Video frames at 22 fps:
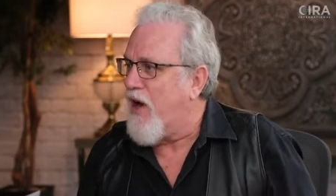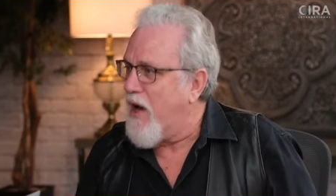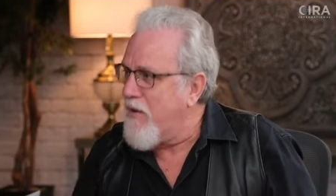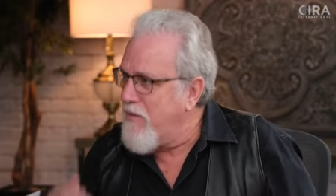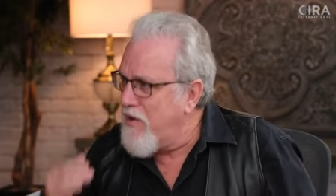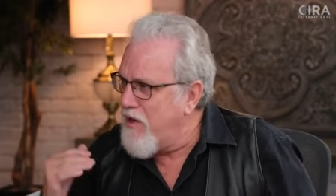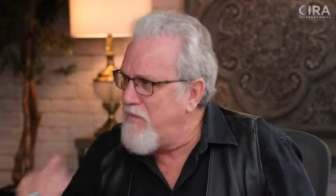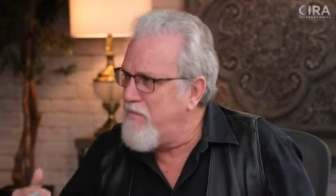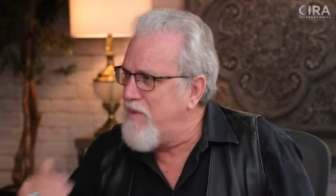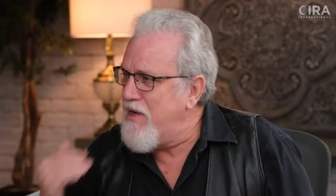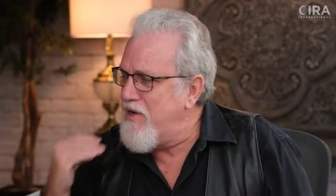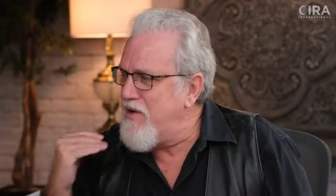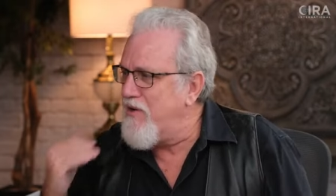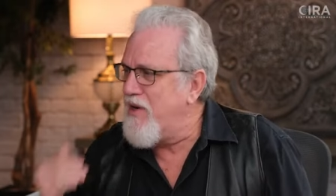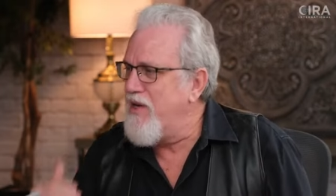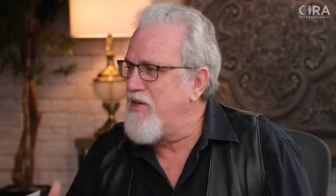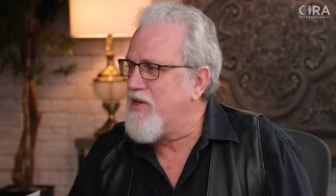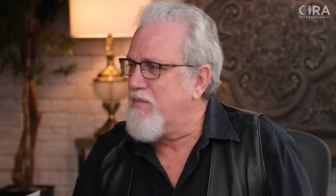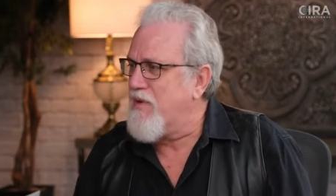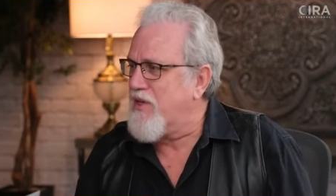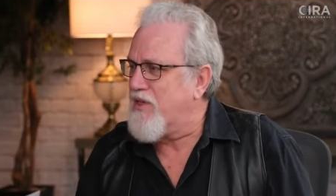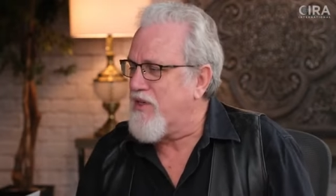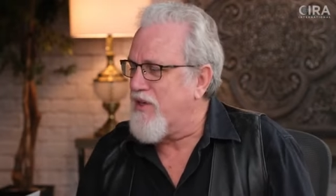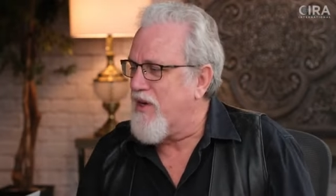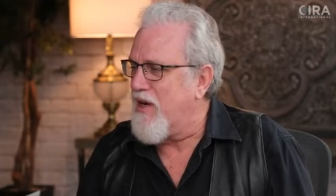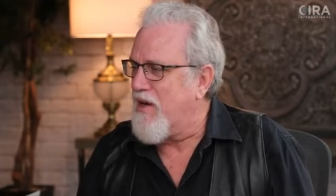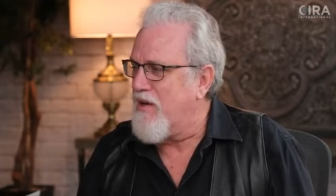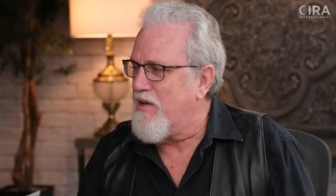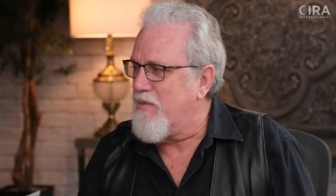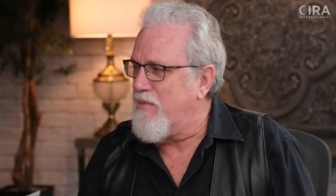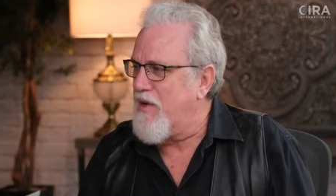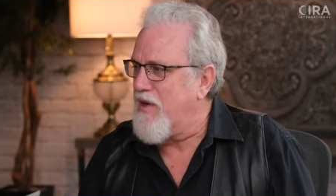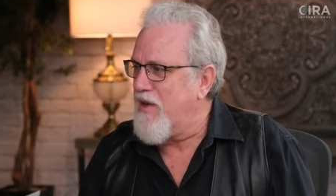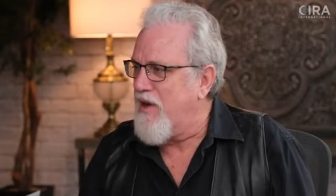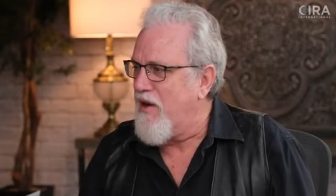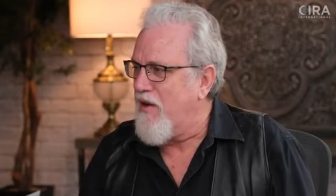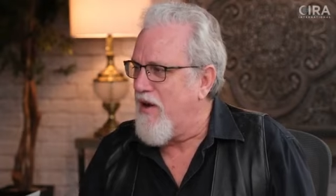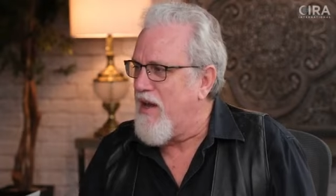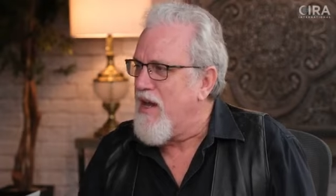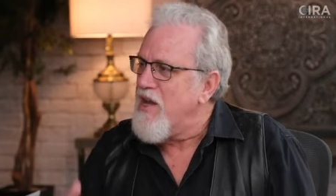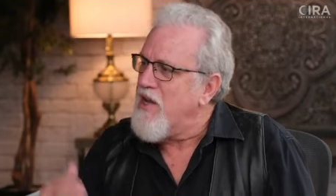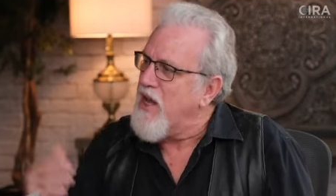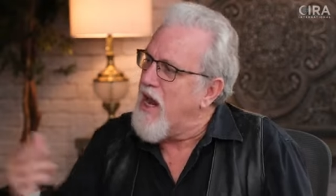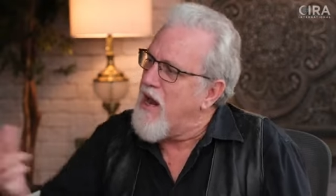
I'm going to be your intermediary.